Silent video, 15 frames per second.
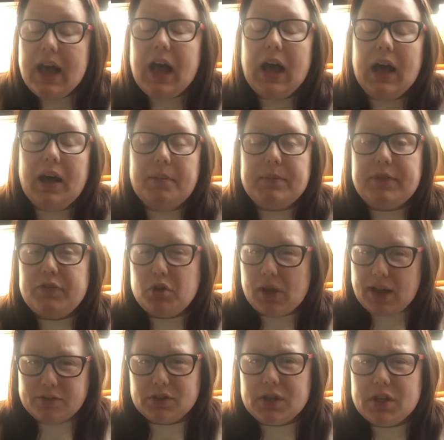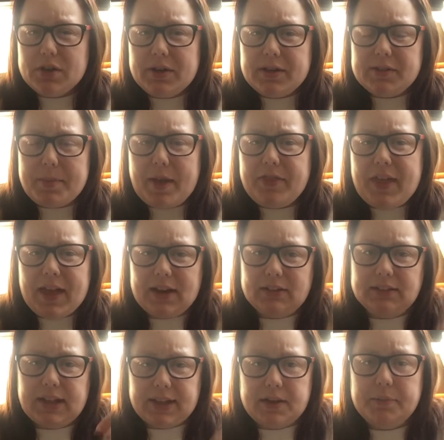Um, if you guys are curious about that, I'll
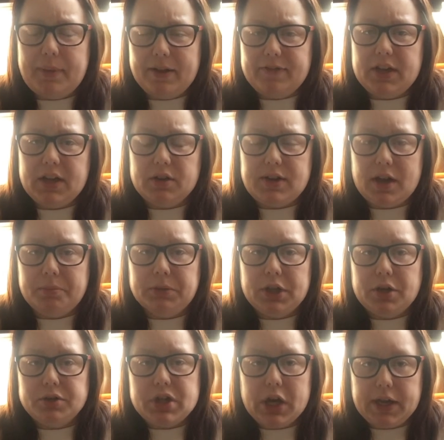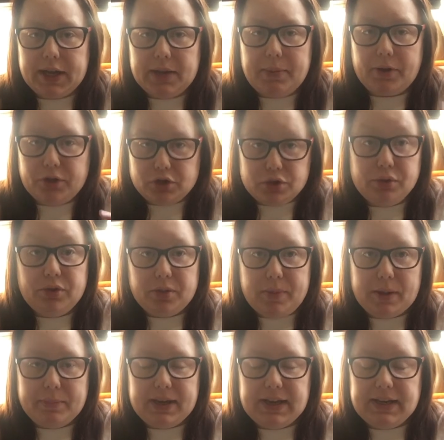link my video down below talking about the truth
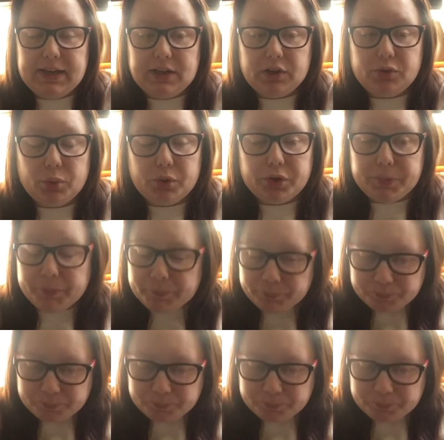about my eating disorder.